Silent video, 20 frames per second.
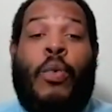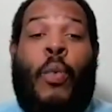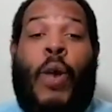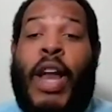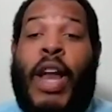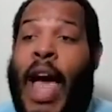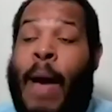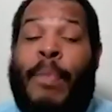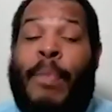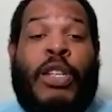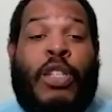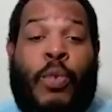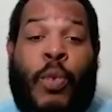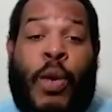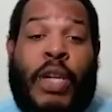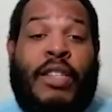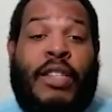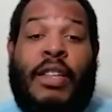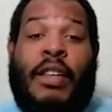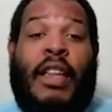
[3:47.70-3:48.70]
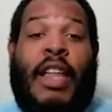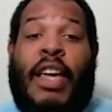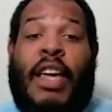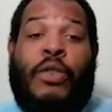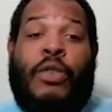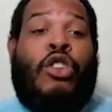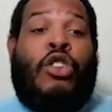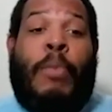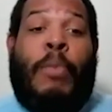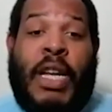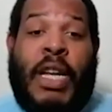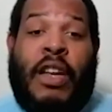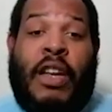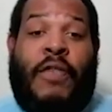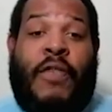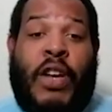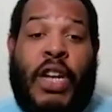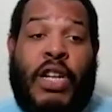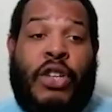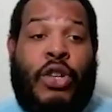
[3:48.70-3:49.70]
What happens? What's the delay? There's so many
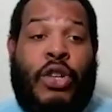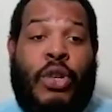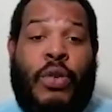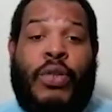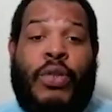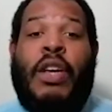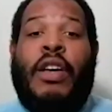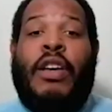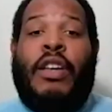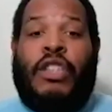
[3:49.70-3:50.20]
different issues.